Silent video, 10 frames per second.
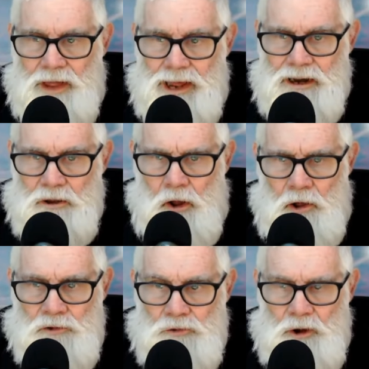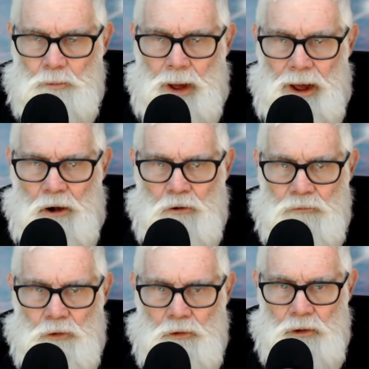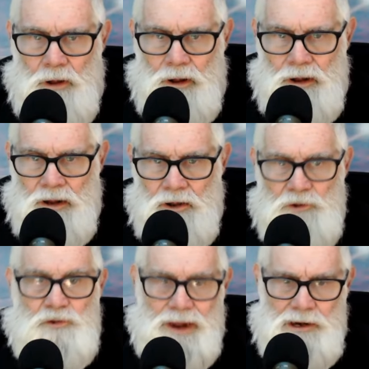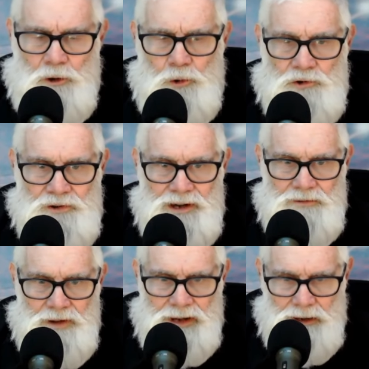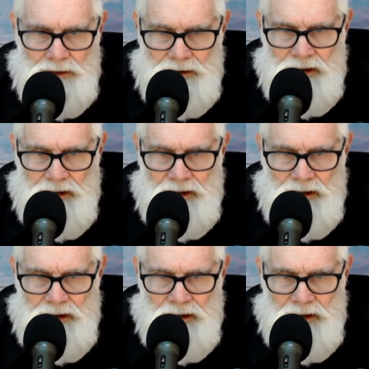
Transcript: had lost their powerful St. Louis TV.